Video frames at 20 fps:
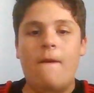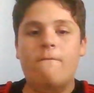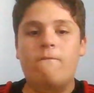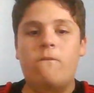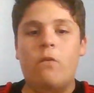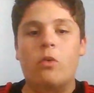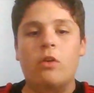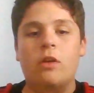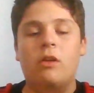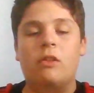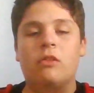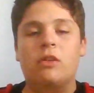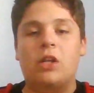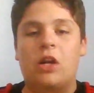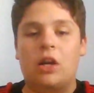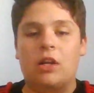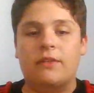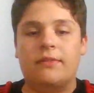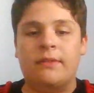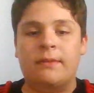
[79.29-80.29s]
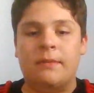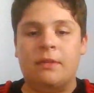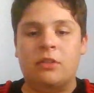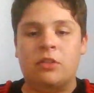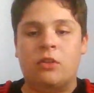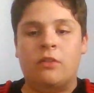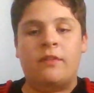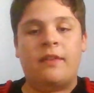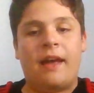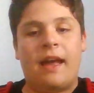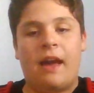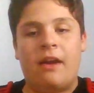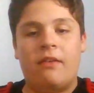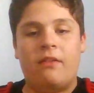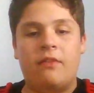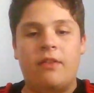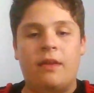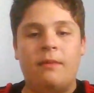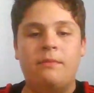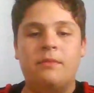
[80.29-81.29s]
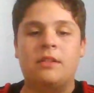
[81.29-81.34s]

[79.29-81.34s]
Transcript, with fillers: Four yellow cards from Moldova out of them,